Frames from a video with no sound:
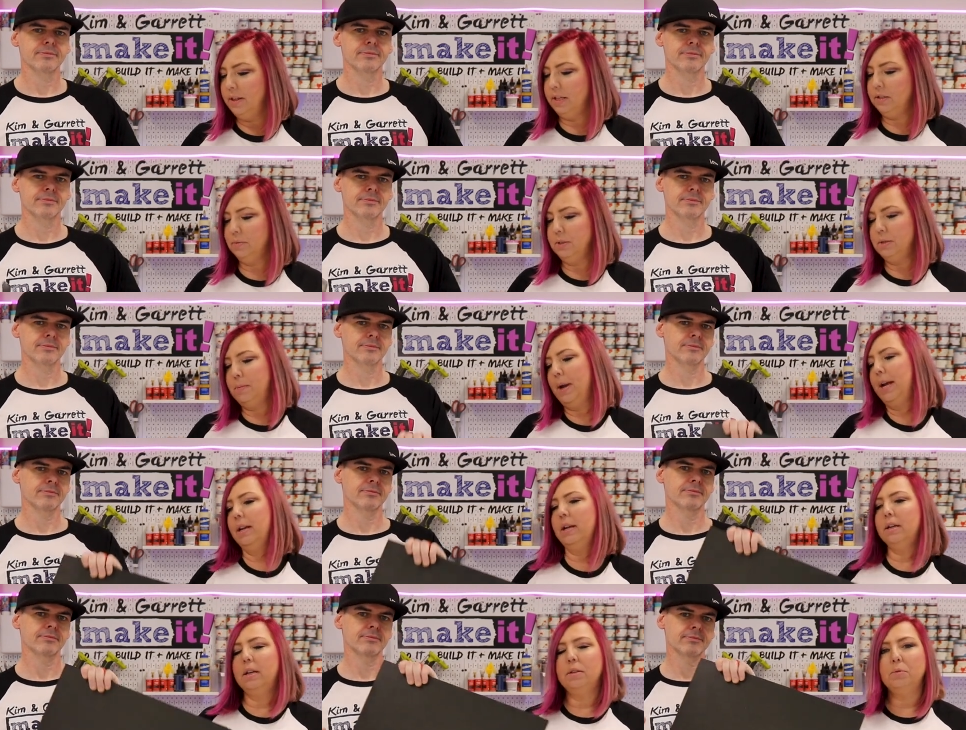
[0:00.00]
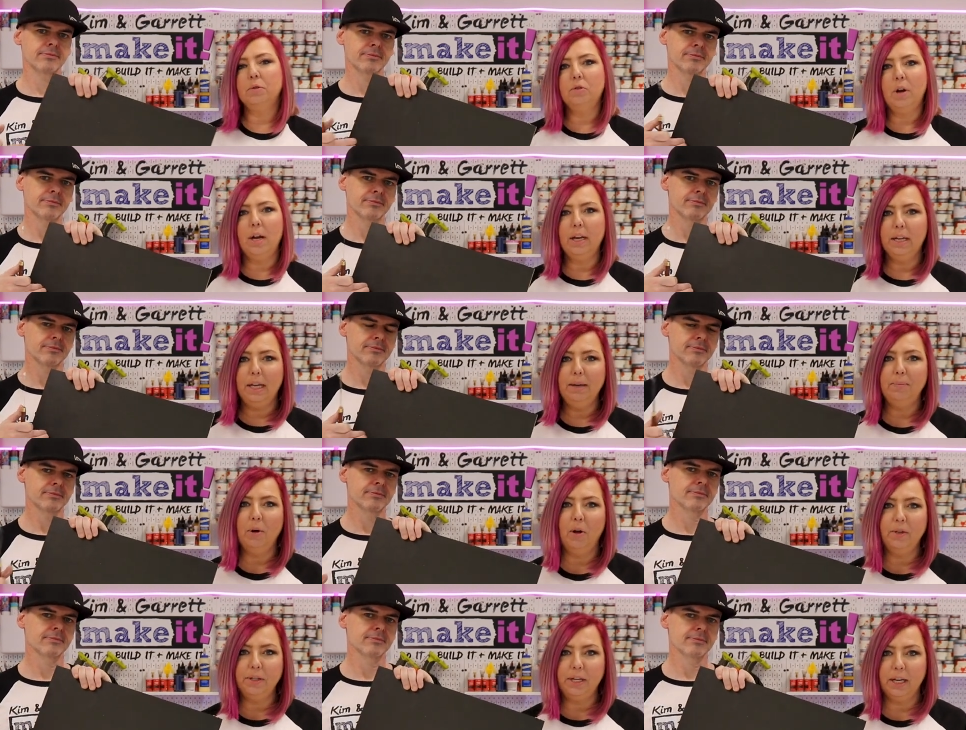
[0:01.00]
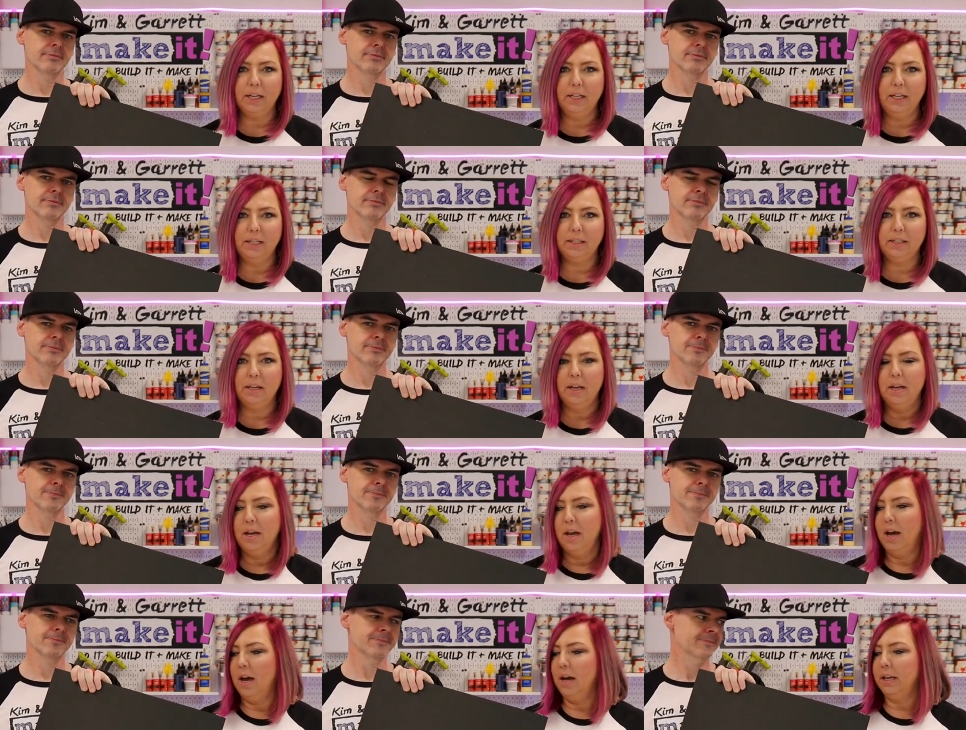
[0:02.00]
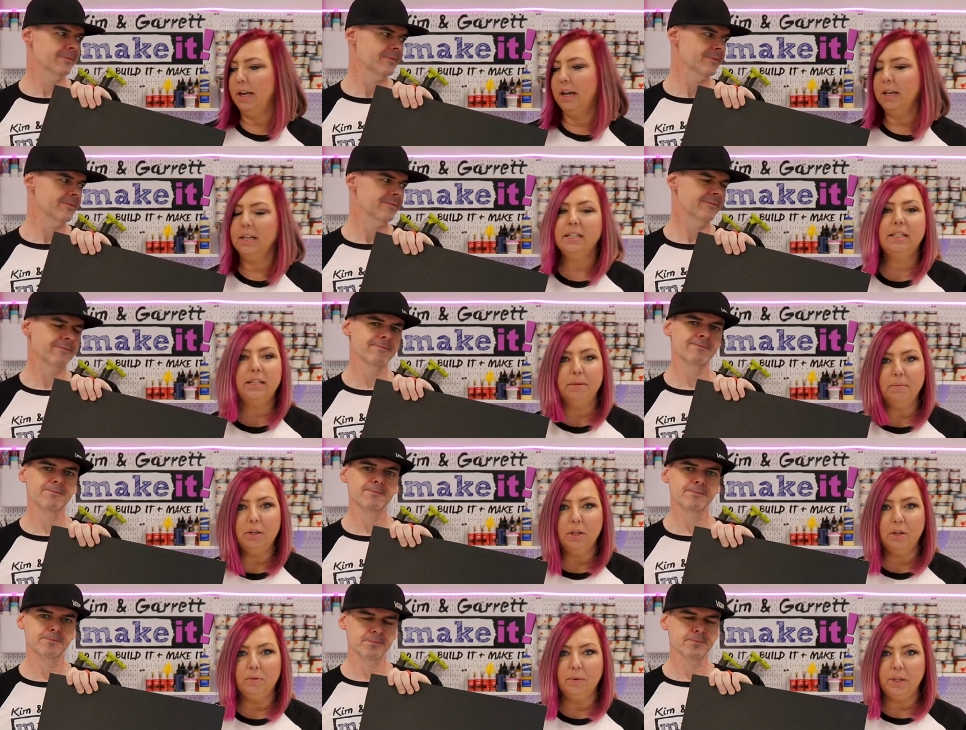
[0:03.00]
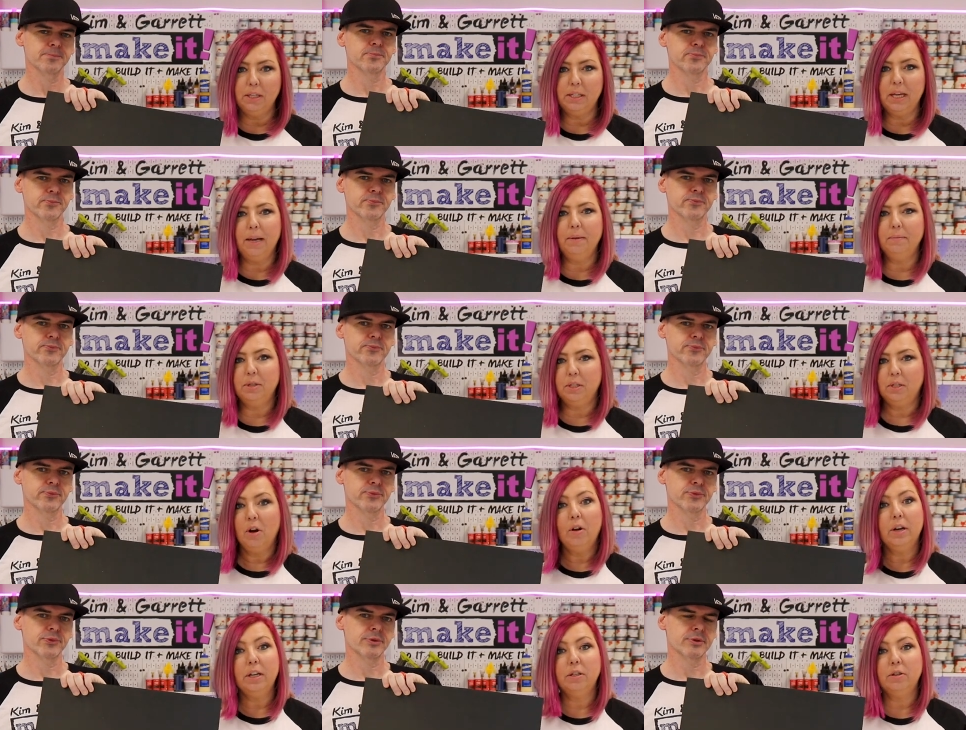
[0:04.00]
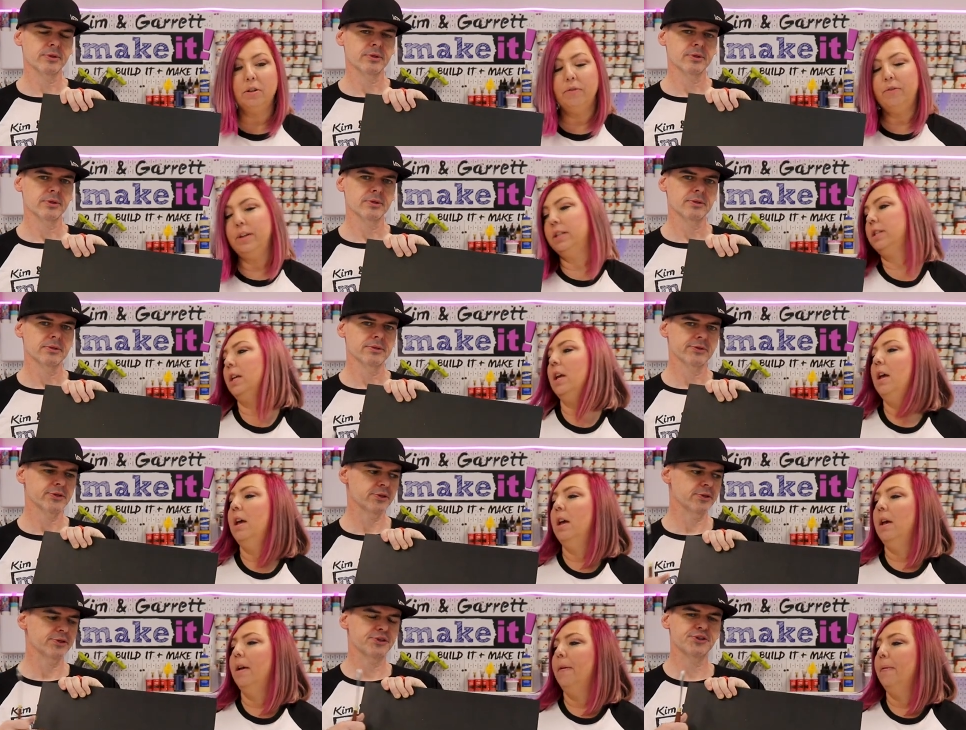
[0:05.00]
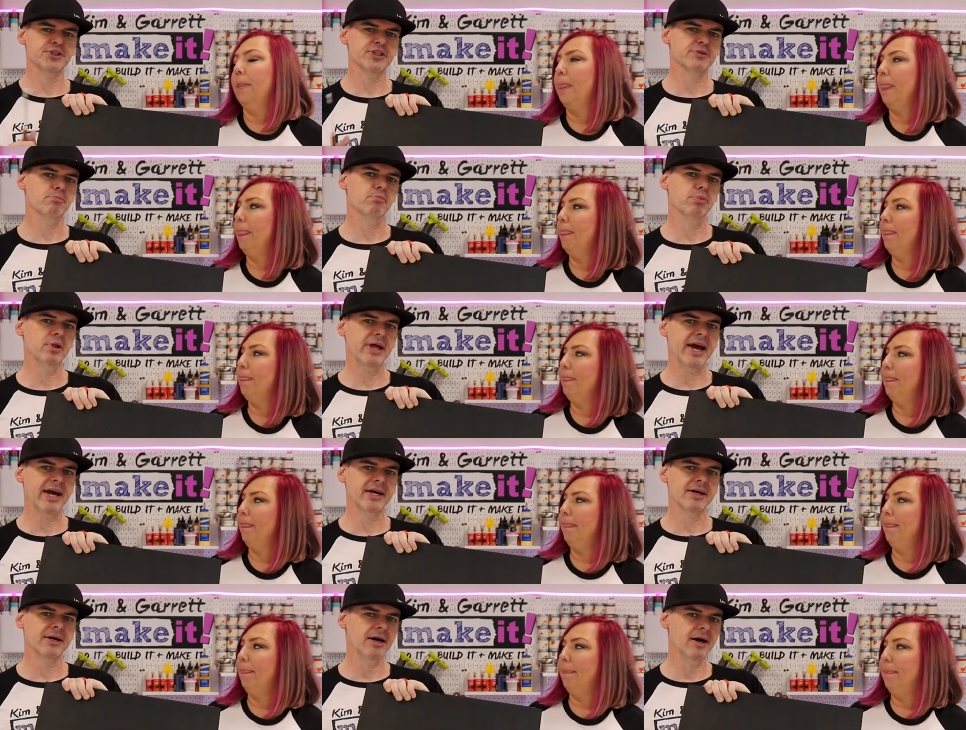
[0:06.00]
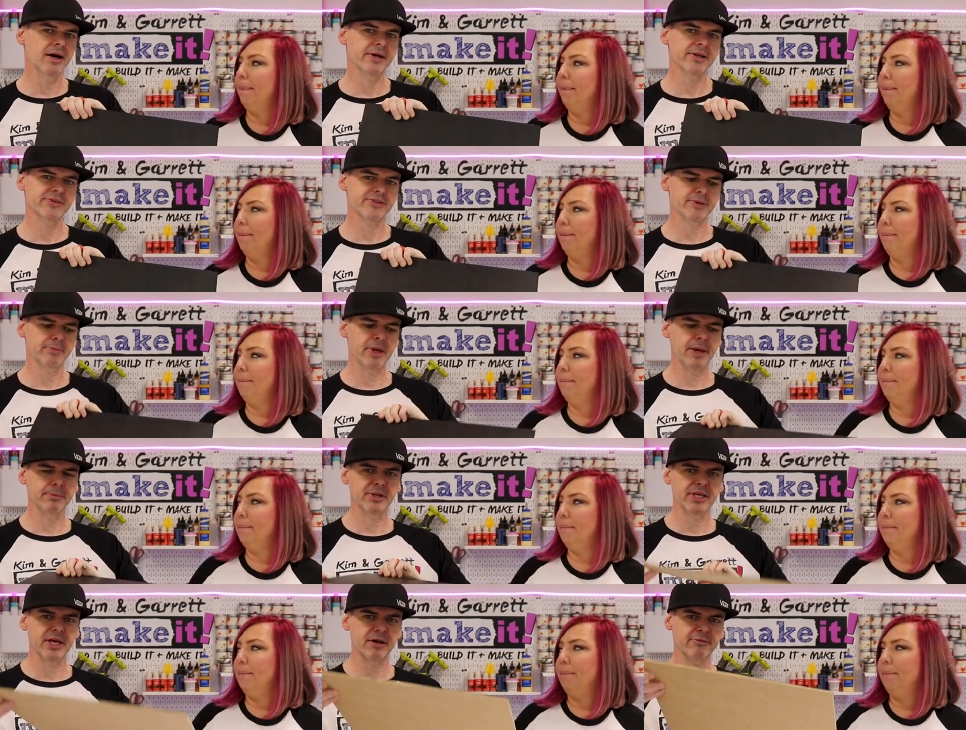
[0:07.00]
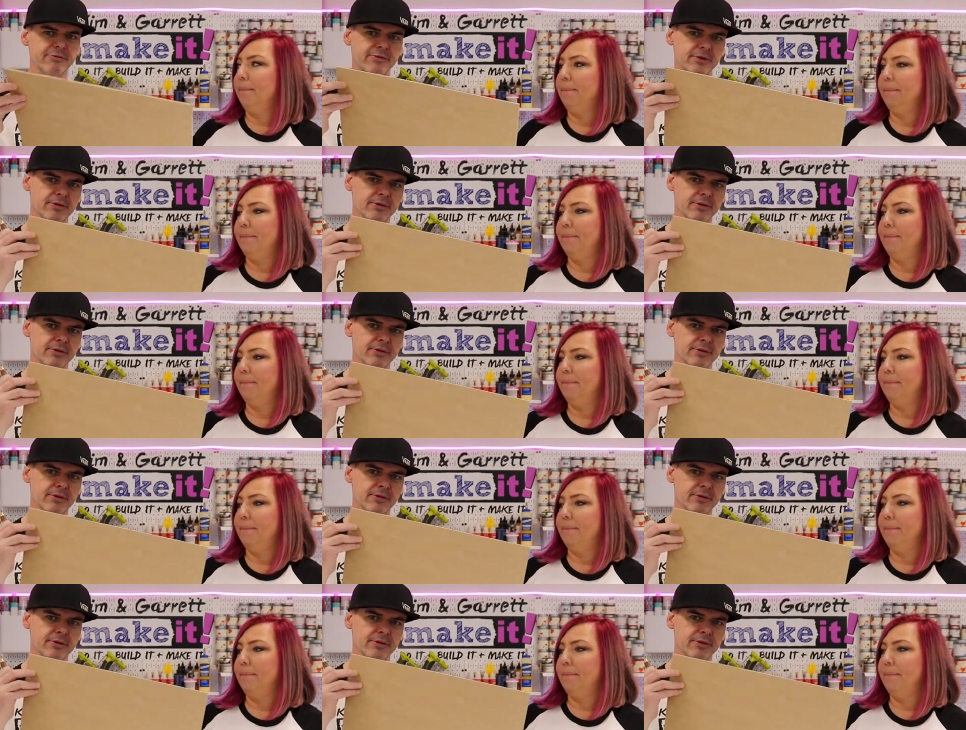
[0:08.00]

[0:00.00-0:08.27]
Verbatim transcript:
Speaker 1: This one's painted because we're trying to keep all the techniques uh, kind of similar with the same starting surface.
Speaker 2: So this is just black on some MDF.